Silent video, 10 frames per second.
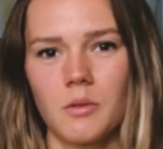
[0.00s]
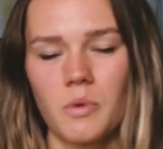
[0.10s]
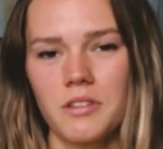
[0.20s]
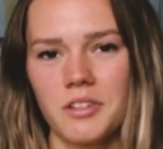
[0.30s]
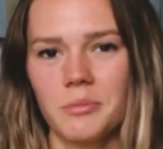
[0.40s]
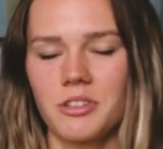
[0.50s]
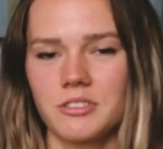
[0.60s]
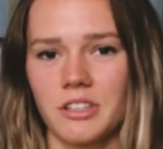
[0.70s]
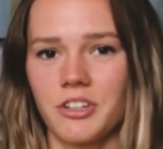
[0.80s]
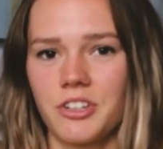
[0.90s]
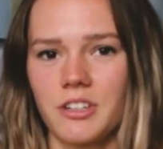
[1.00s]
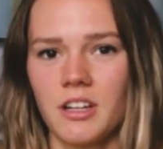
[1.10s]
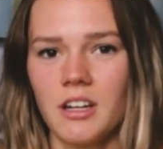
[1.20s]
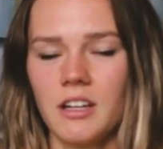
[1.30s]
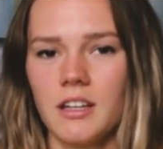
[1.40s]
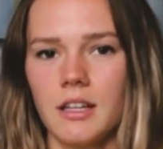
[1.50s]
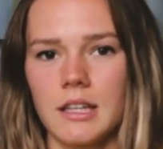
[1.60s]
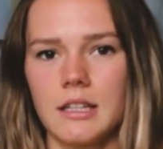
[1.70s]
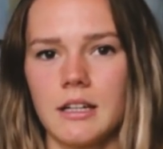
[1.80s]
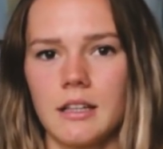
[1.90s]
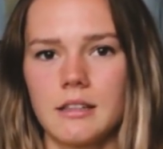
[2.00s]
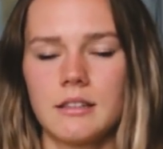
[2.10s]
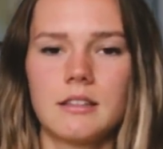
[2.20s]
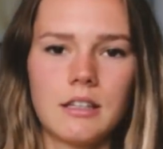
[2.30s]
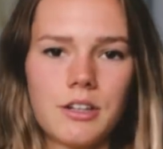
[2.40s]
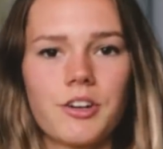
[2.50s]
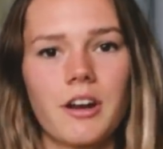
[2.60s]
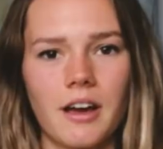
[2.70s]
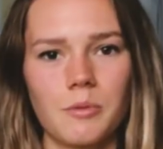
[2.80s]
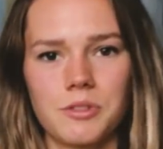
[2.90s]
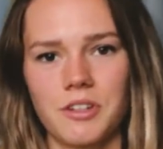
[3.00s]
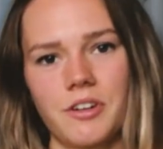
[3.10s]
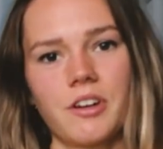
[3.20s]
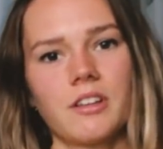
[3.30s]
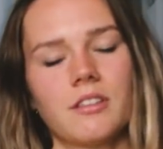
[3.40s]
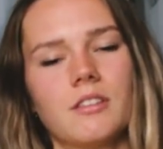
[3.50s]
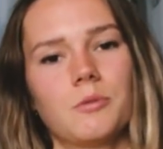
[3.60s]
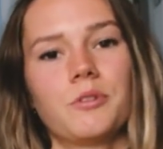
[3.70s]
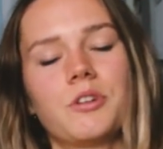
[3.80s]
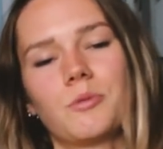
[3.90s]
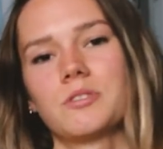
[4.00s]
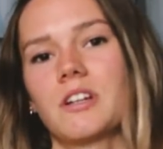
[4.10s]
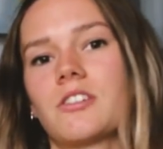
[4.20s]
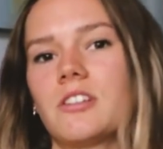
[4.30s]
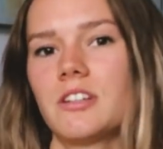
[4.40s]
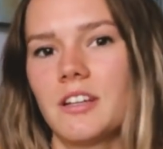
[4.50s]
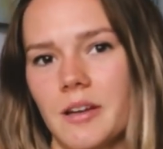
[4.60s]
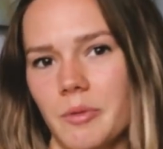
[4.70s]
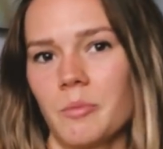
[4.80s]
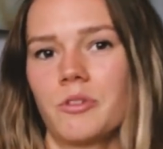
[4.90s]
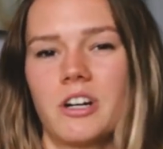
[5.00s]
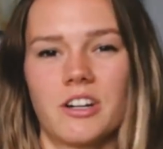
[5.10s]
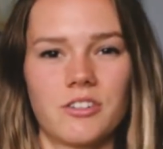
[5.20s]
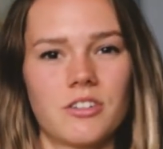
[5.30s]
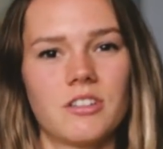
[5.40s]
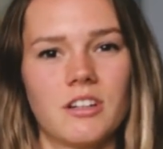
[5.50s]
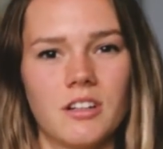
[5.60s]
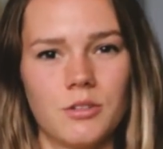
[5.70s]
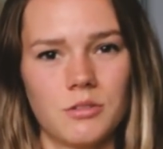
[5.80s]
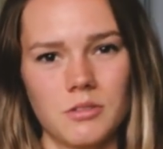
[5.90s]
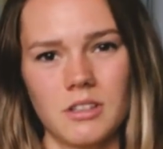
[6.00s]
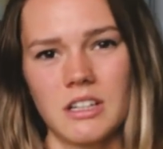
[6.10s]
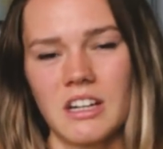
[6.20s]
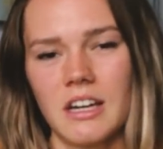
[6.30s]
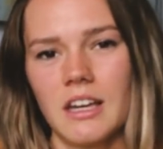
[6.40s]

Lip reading: winter because I heard that the year that I was there, the winter was actually a bit more harsh than usually,